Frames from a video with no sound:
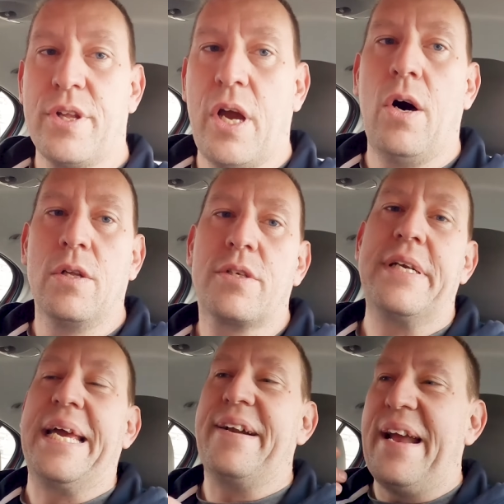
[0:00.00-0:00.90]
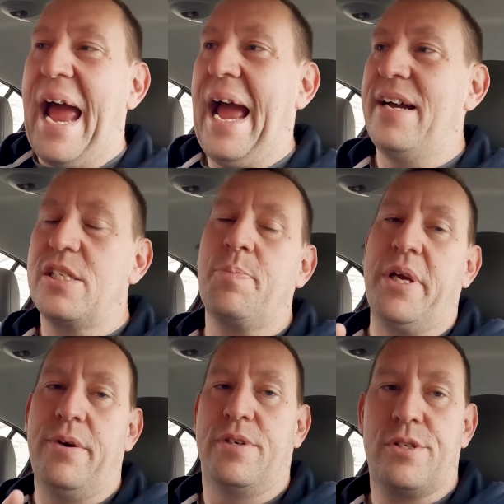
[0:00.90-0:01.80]
So the alternator has
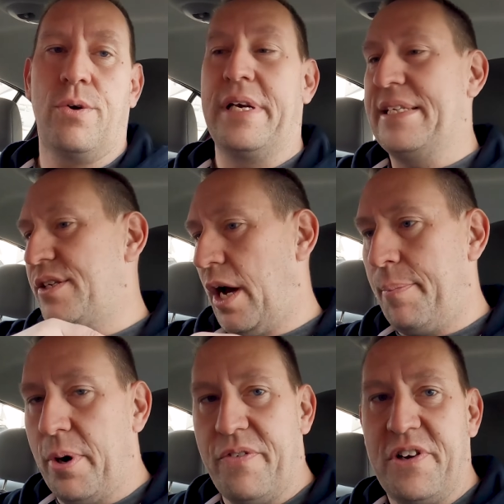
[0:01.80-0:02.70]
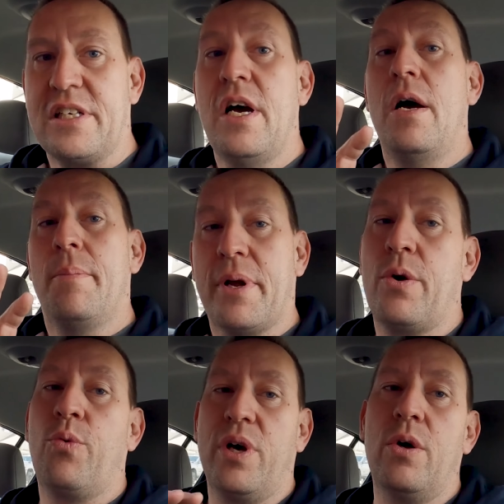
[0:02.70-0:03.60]
been restored. It's not perfect, but
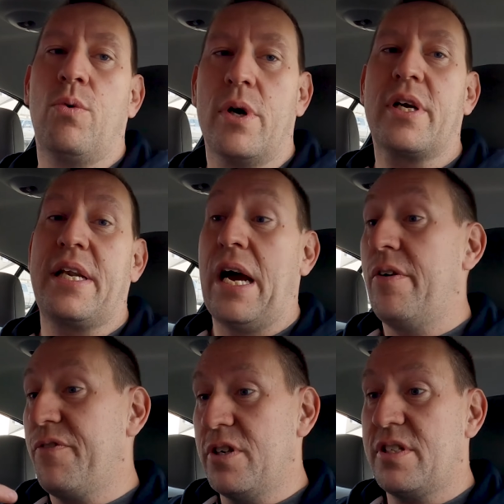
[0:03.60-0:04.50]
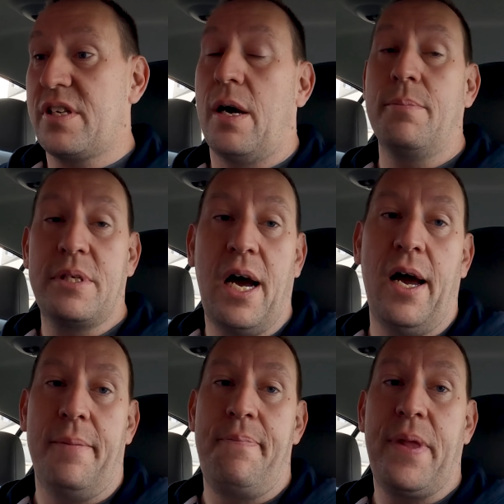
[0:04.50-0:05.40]
it will work now for some
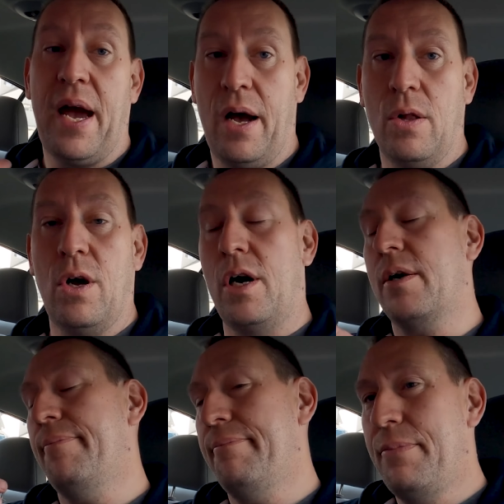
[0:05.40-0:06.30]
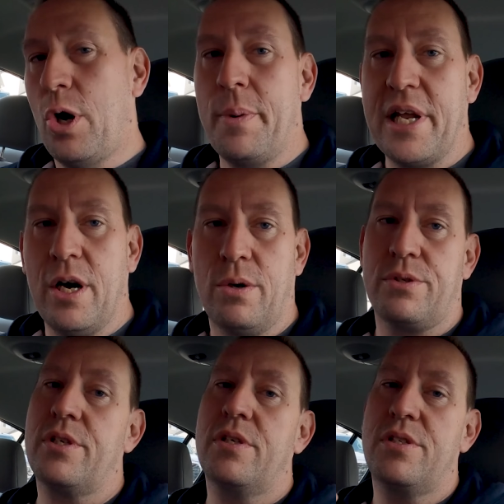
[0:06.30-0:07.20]
time. How long? Nobody
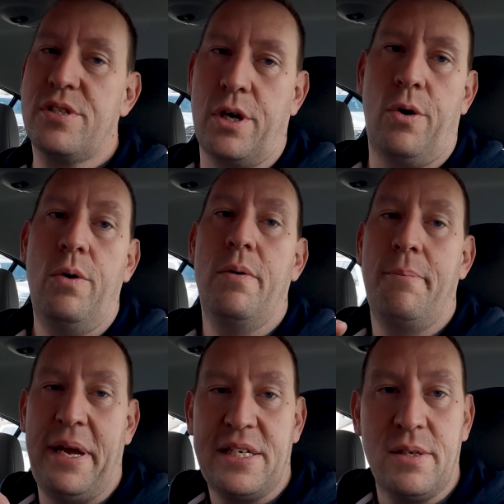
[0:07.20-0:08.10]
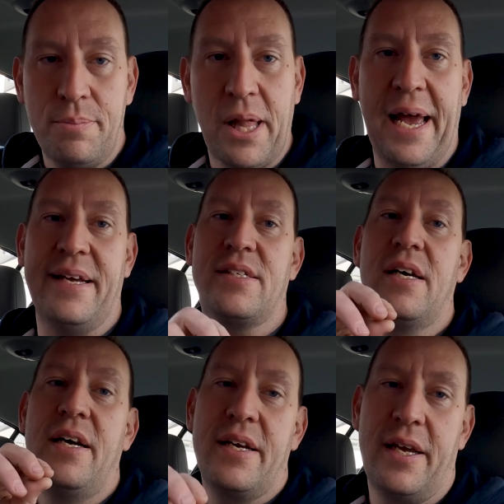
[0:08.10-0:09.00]
knows. So make some plans,
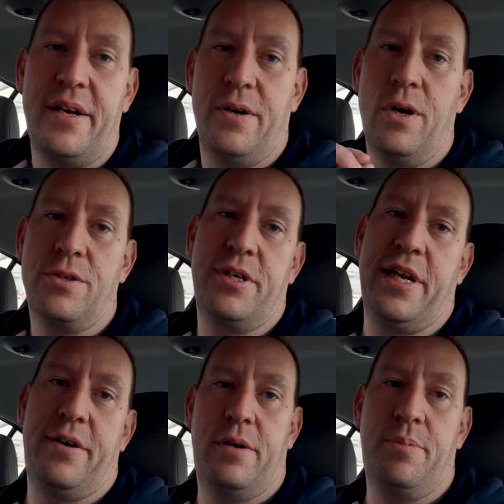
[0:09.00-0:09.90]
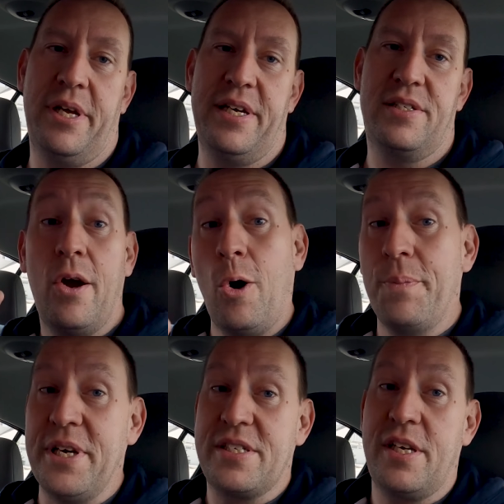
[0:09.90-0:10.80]
get your alternator replaced. I hope
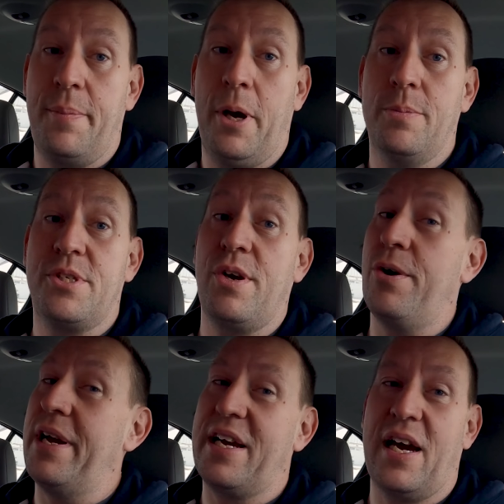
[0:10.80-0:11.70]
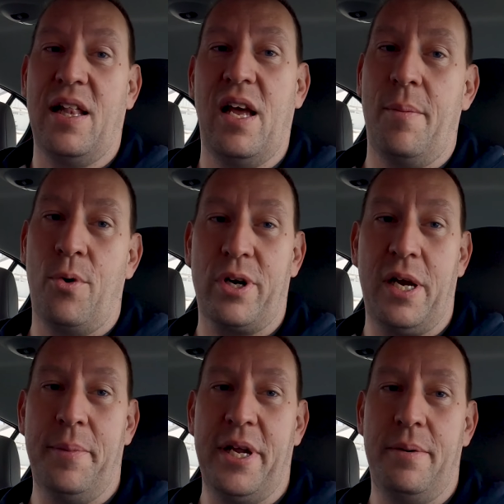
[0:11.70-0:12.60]
this tip helps you out. I got a lot more coming